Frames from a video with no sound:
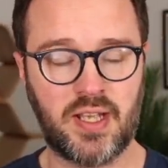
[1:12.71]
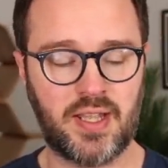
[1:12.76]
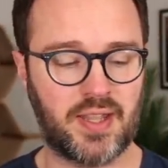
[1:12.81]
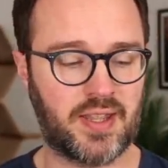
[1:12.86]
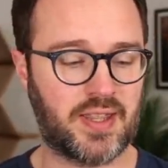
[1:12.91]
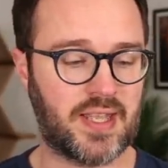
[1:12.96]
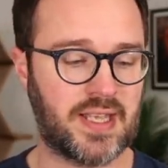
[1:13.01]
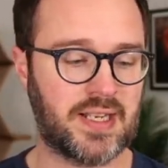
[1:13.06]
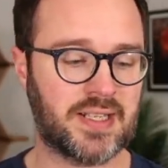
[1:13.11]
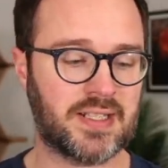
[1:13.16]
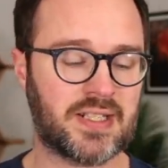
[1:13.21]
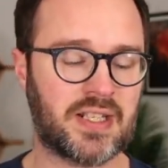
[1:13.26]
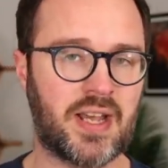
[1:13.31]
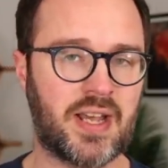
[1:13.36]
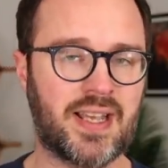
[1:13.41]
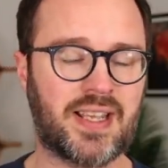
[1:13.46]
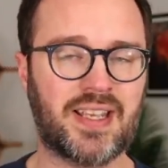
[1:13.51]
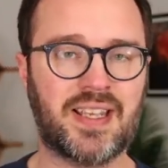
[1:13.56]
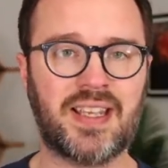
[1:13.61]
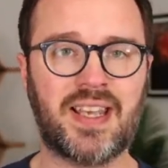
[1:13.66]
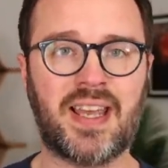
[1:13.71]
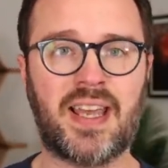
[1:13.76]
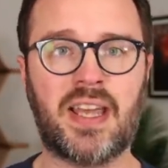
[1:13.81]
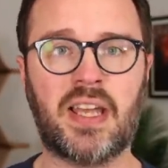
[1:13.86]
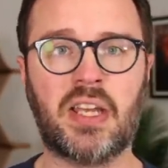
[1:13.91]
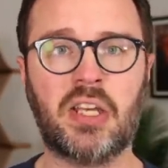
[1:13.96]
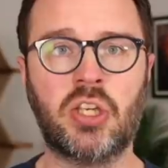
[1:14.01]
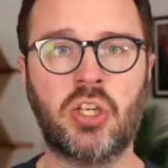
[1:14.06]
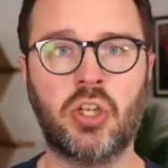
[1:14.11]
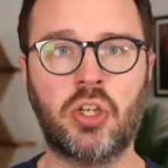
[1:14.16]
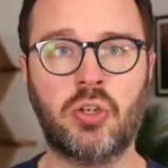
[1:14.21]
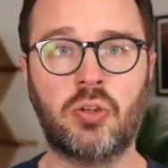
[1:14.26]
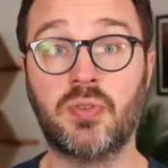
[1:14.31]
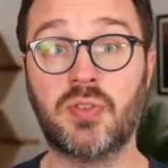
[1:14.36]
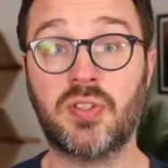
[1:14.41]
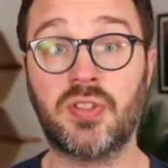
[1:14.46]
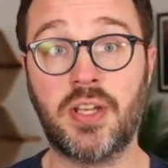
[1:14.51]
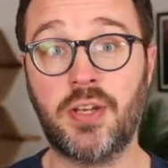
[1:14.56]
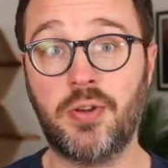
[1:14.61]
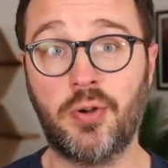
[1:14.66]
Things like can you
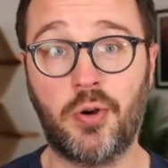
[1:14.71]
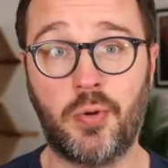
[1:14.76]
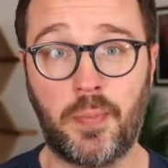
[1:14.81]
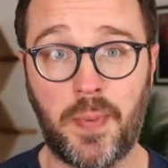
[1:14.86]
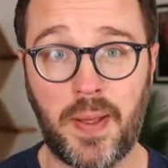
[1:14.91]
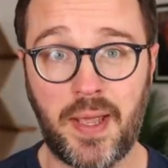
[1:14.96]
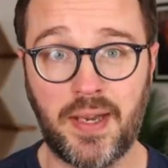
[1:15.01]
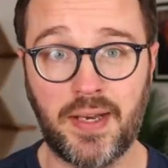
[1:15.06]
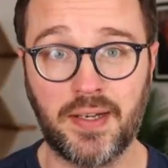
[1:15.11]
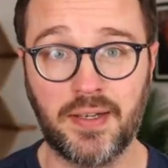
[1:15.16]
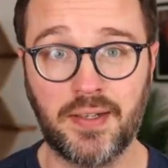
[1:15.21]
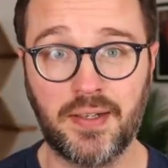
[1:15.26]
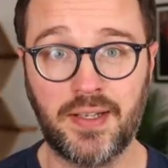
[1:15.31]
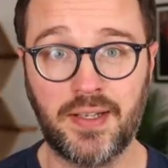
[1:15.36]
see your pin?